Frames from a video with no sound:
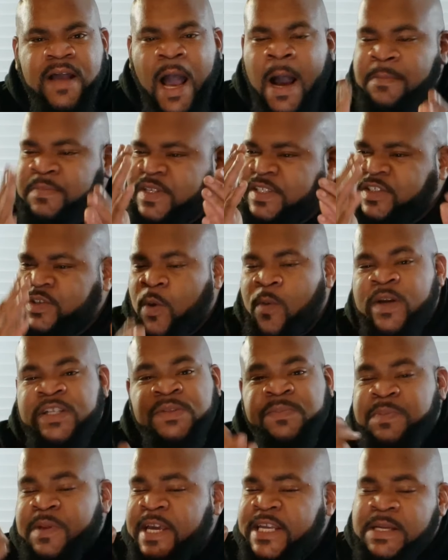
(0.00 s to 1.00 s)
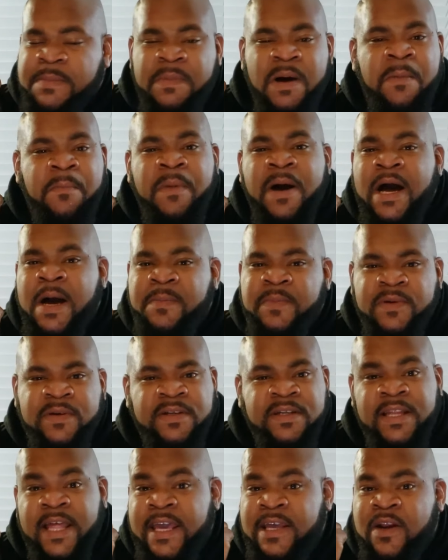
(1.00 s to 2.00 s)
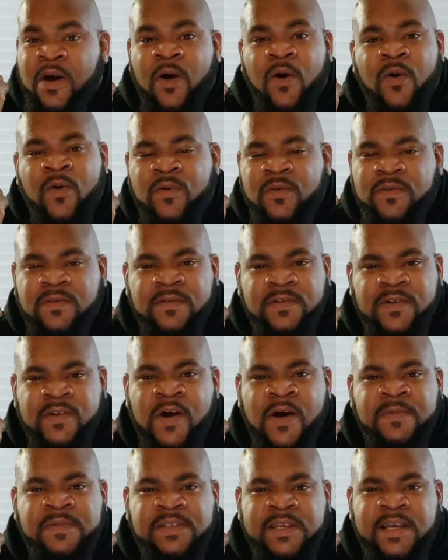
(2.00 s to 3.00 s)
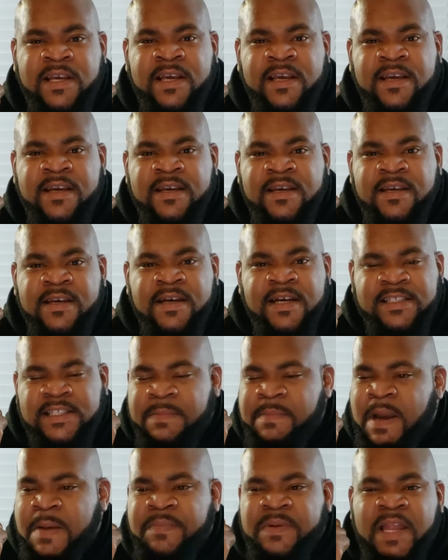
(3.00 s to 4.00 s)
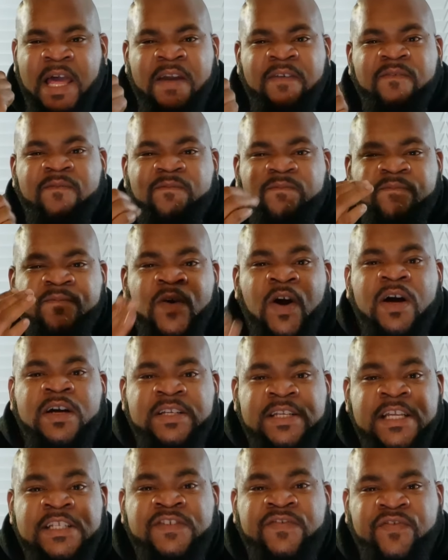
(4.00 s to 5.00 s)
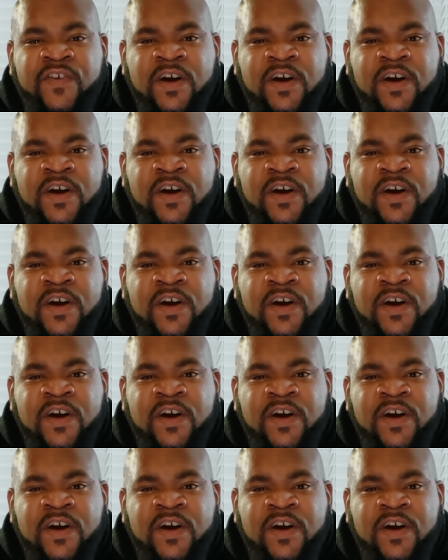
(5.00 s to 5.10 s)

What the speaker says: I'm just gonna explain to my mama later on. You know what I'm saying? Because I might be like, fuck this,